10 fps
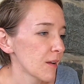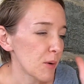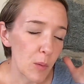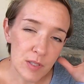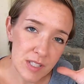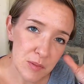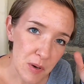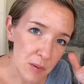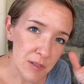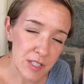I'm always
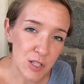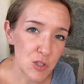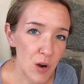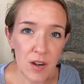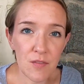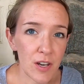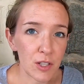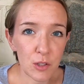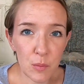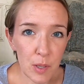experimenting, trying to find
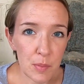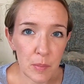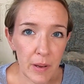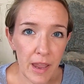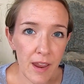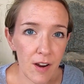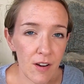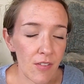a new way to put my hair,